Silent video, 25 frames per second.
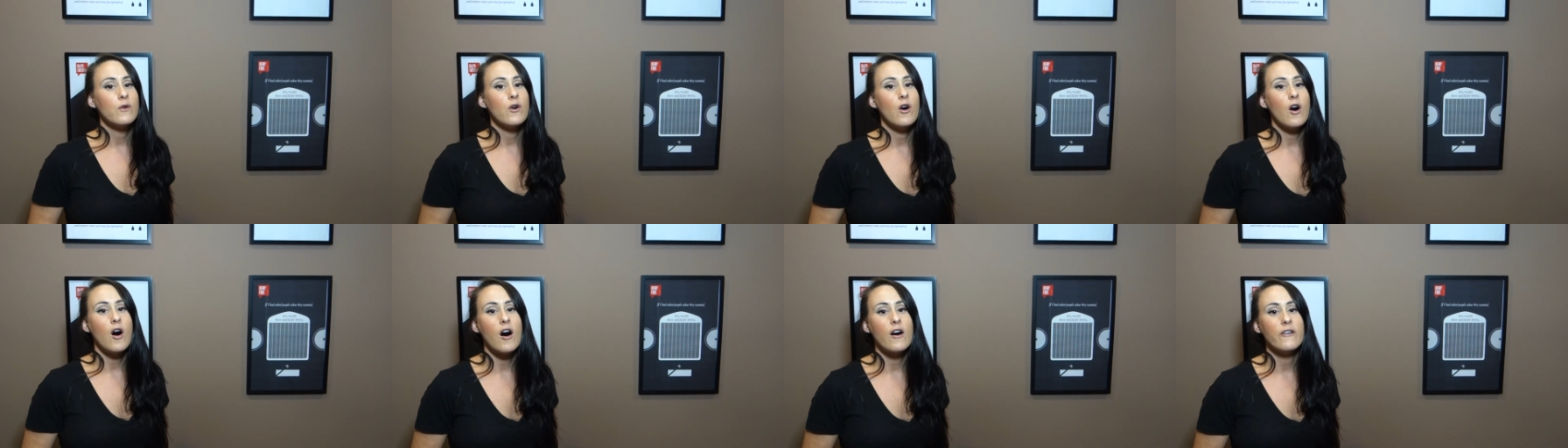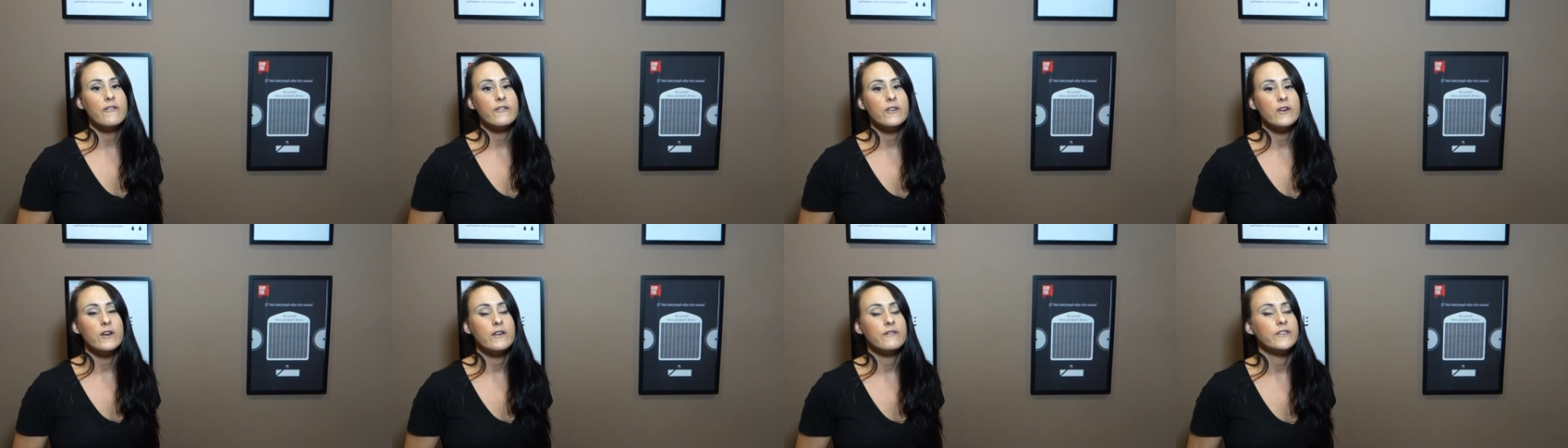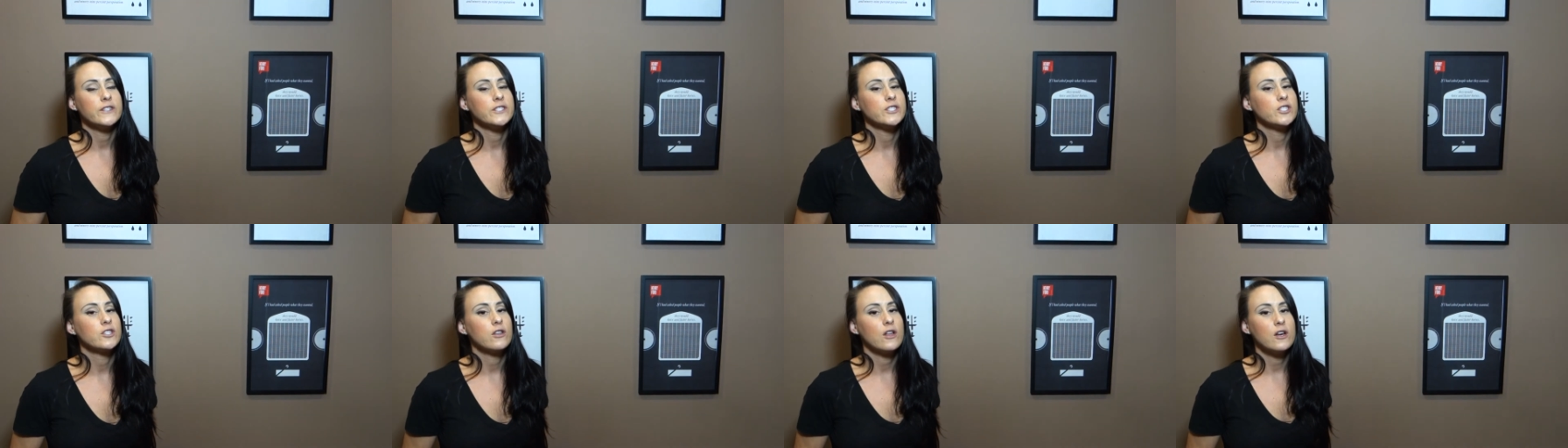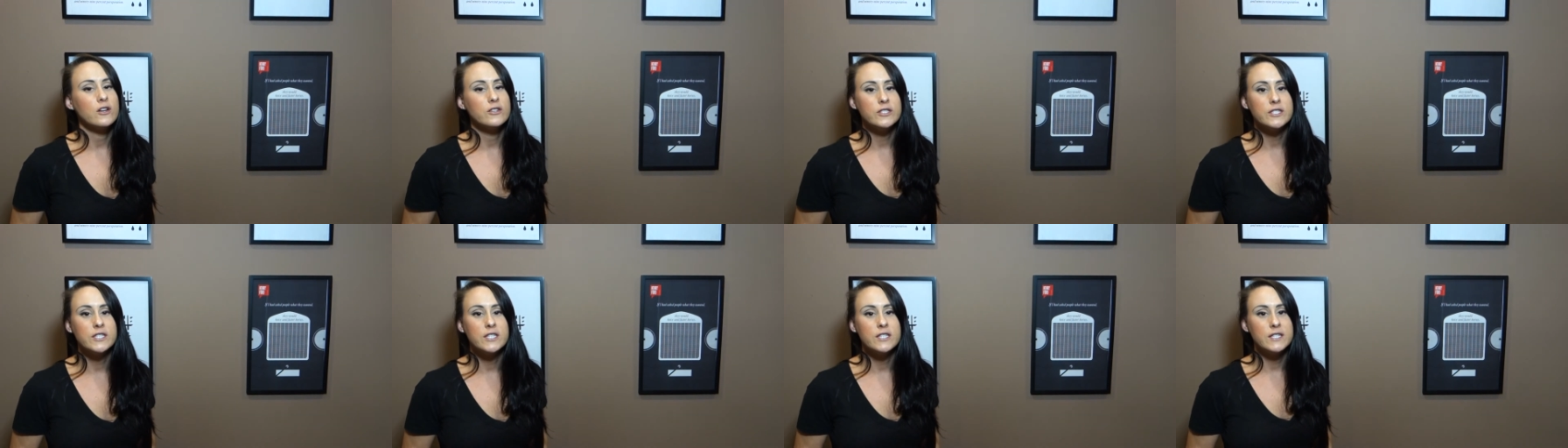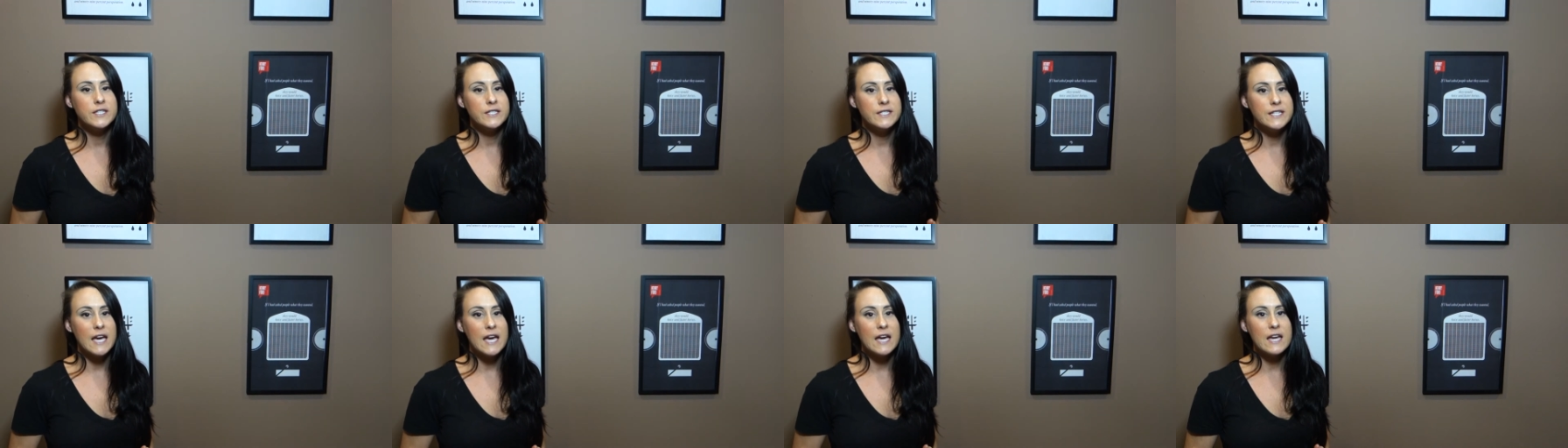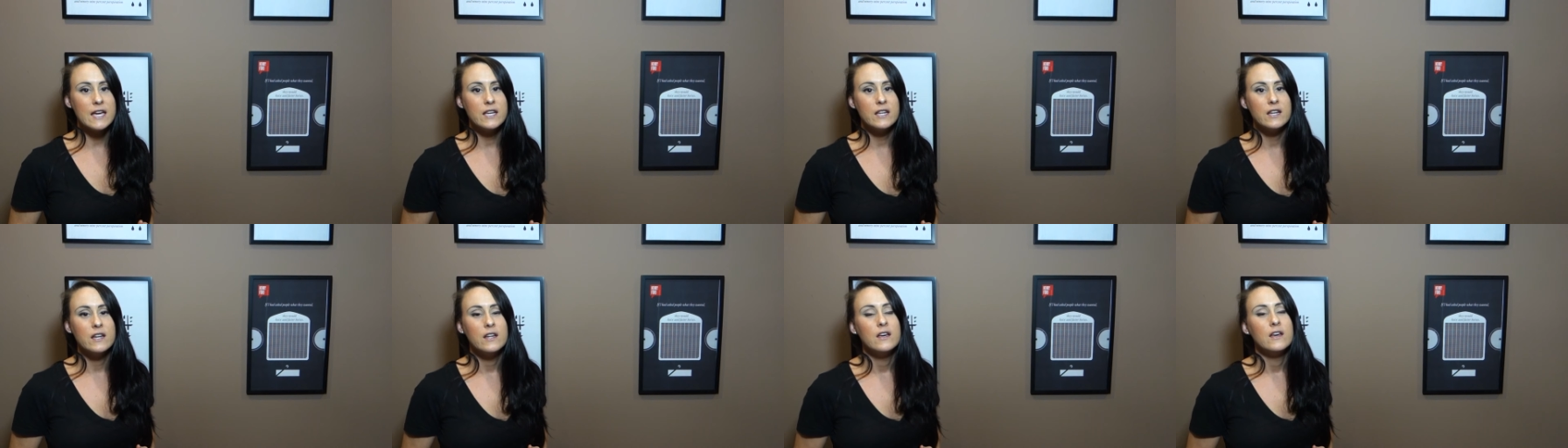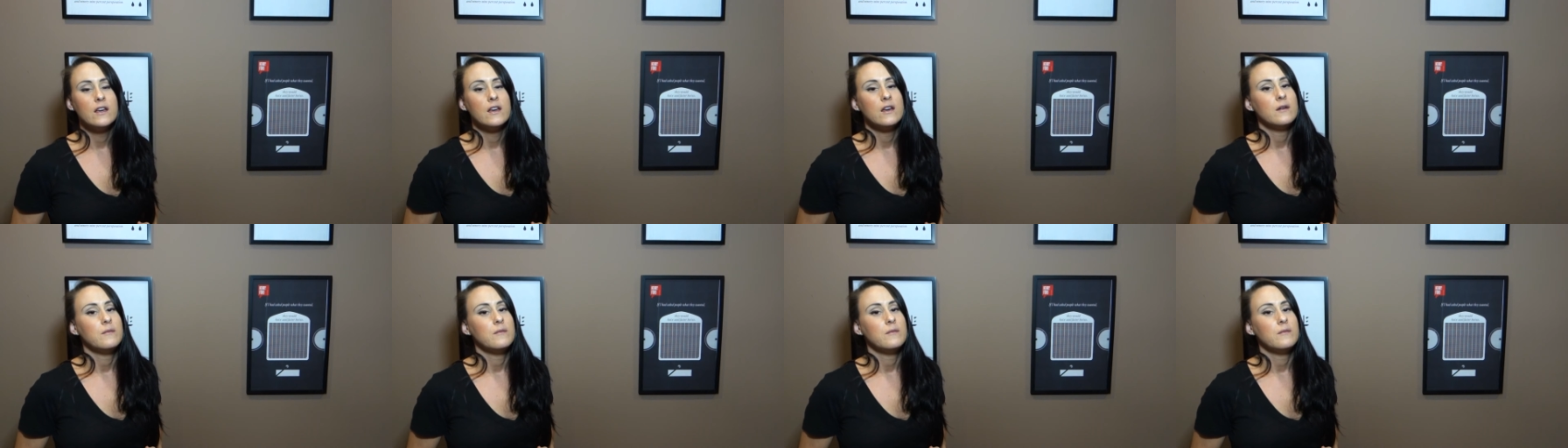will offer if it's close to the date